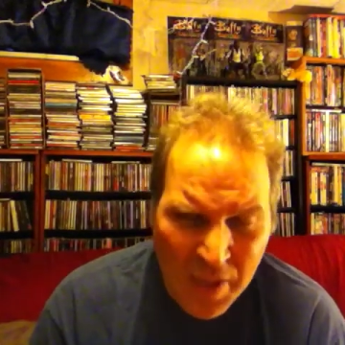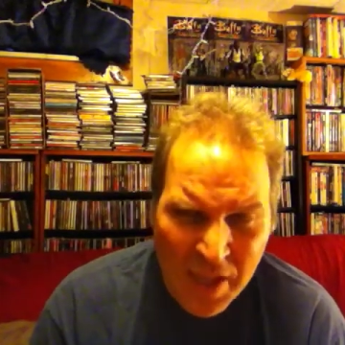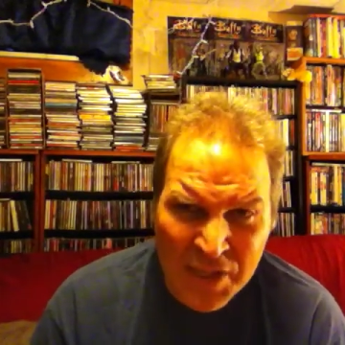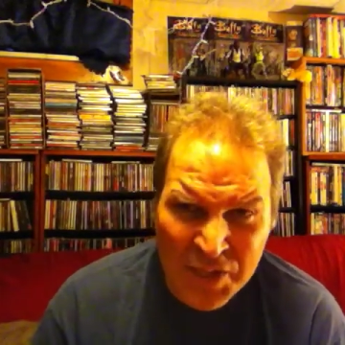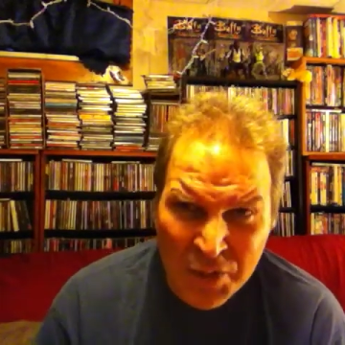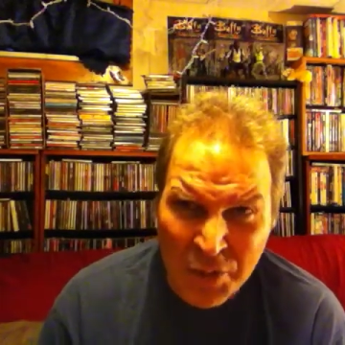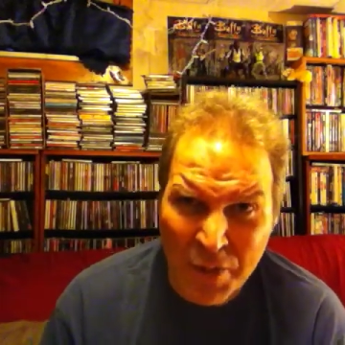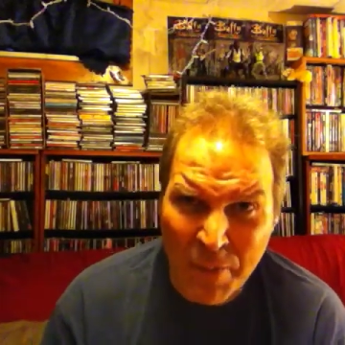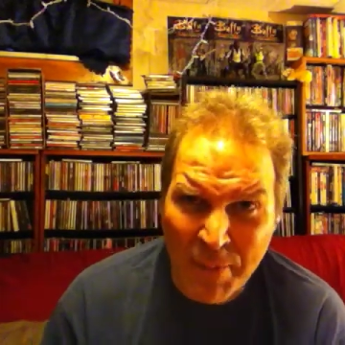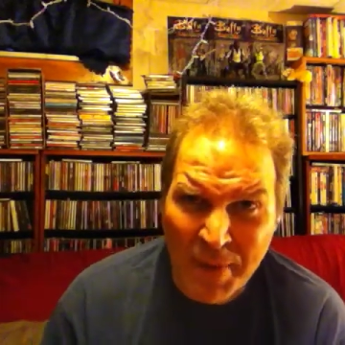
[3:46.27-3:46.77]

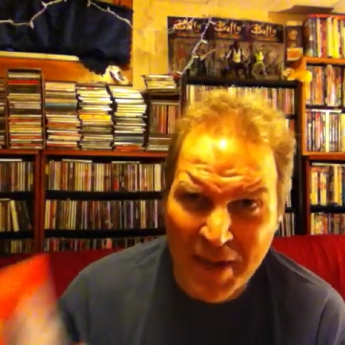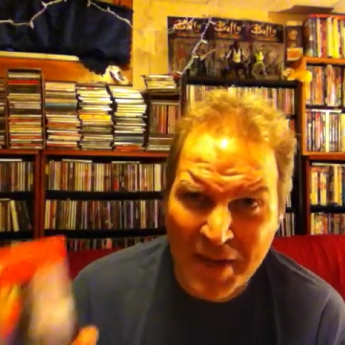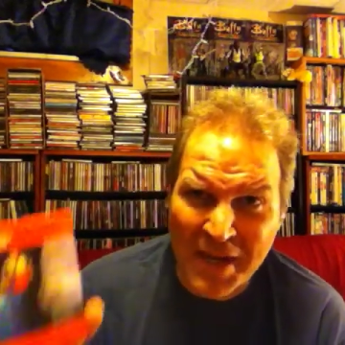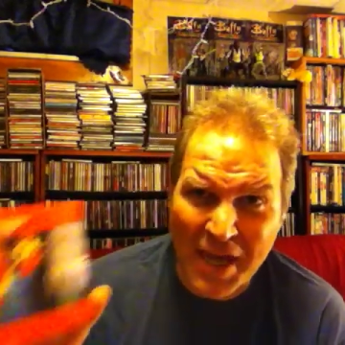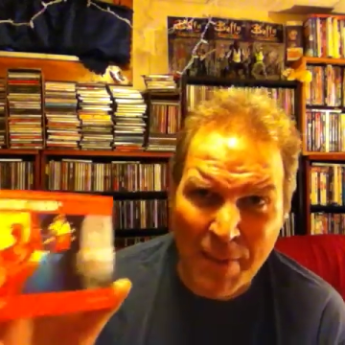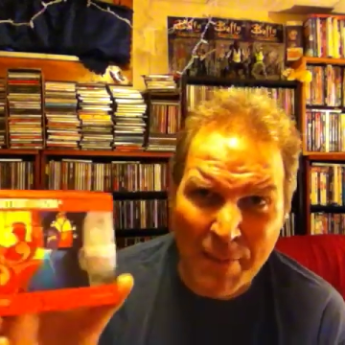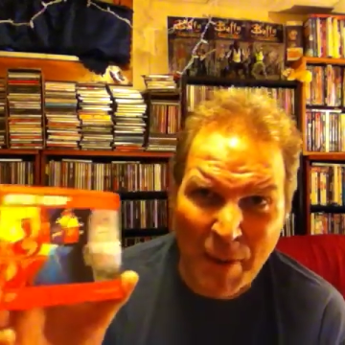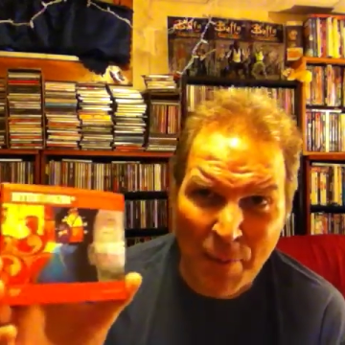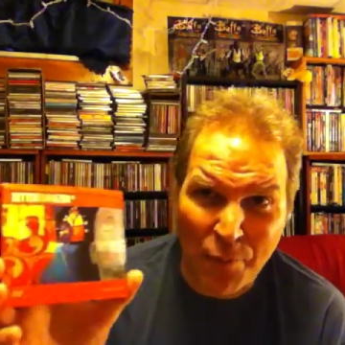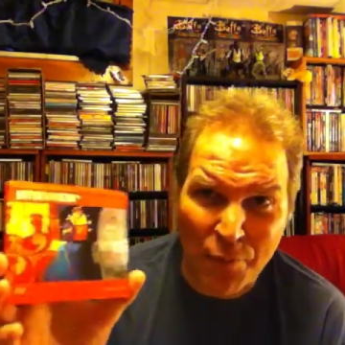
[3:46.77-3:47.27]
So the band
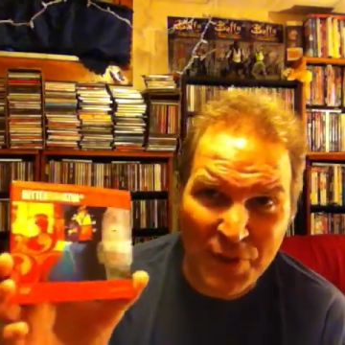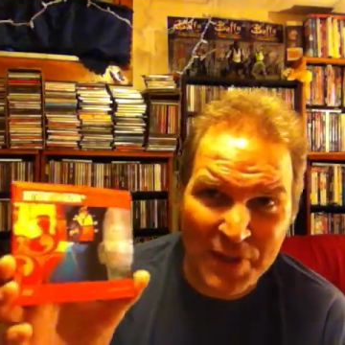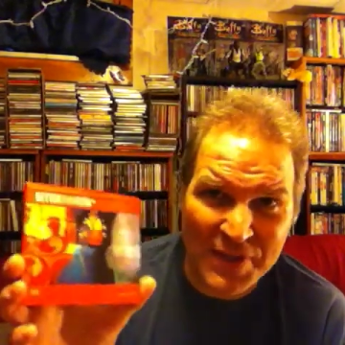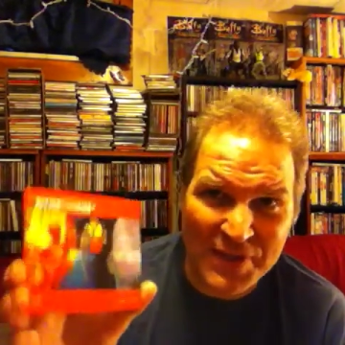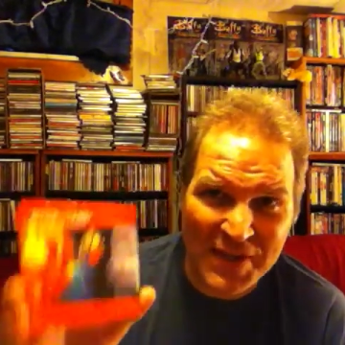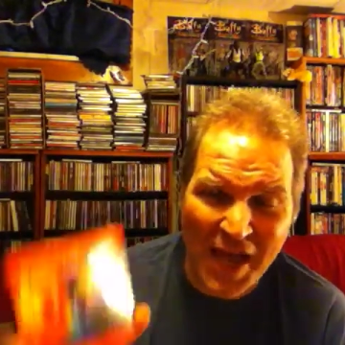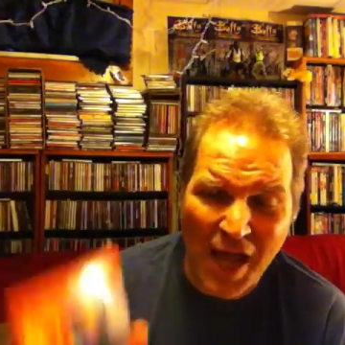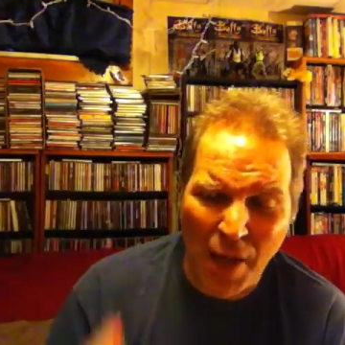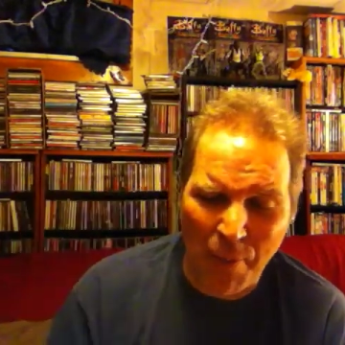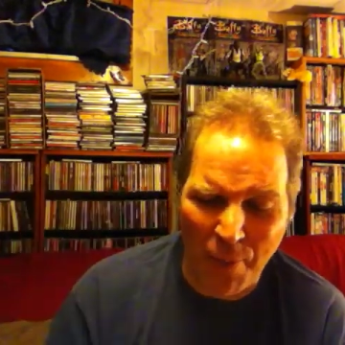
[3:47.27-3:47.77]
came up with
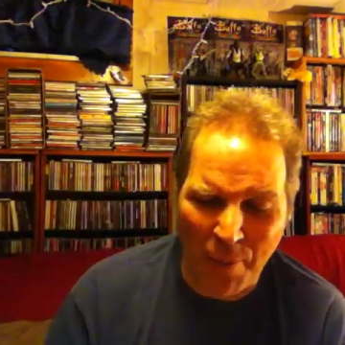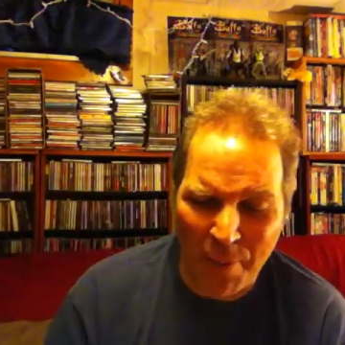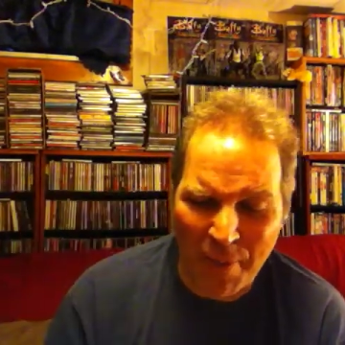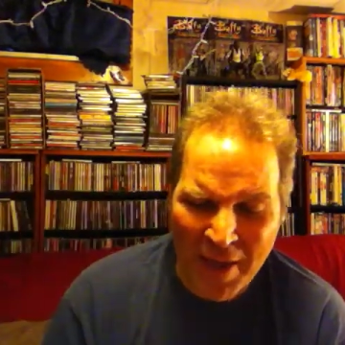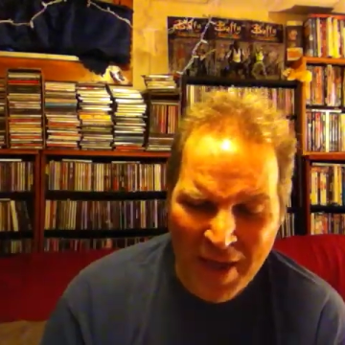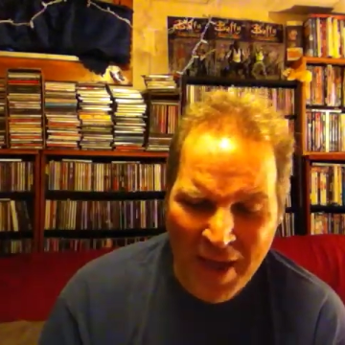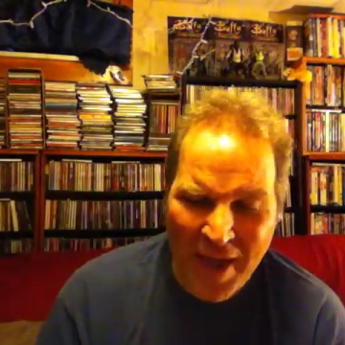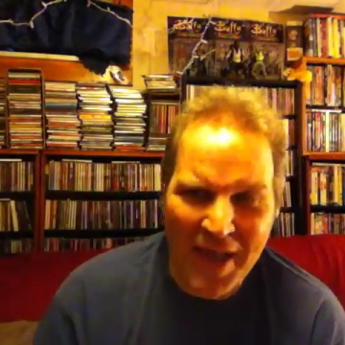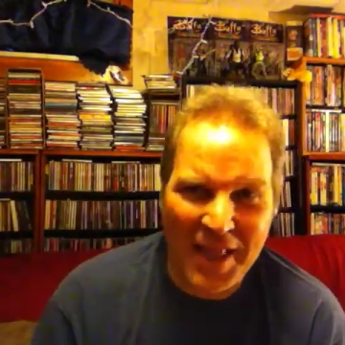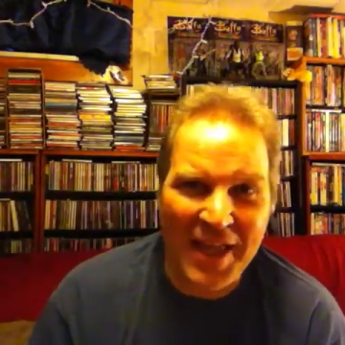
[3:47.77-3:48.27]
this album,
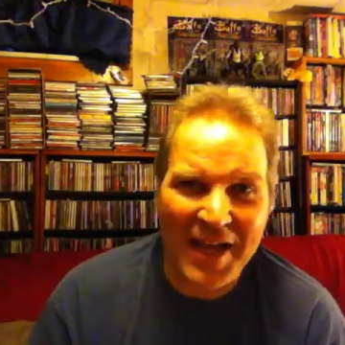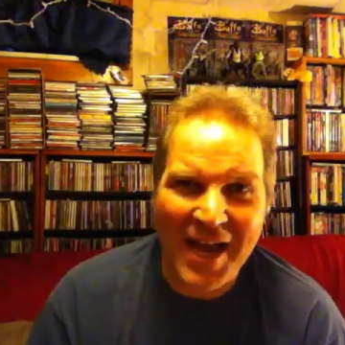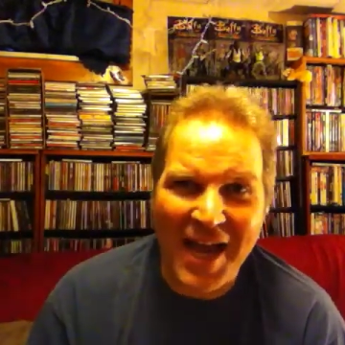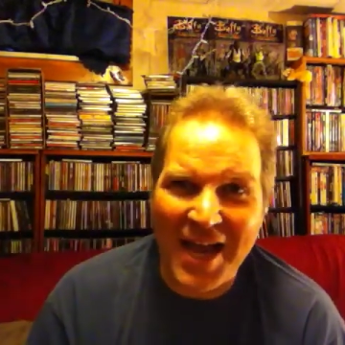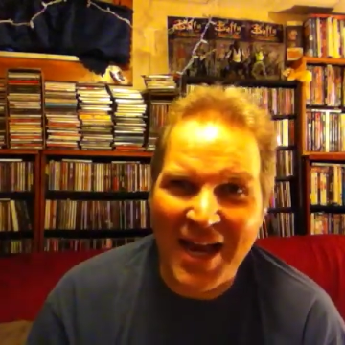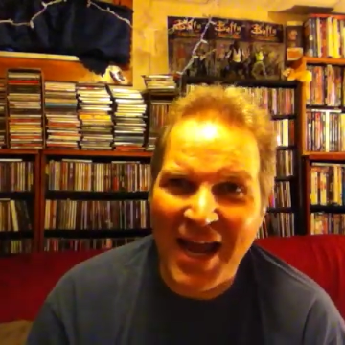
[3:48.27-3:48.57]
and they kind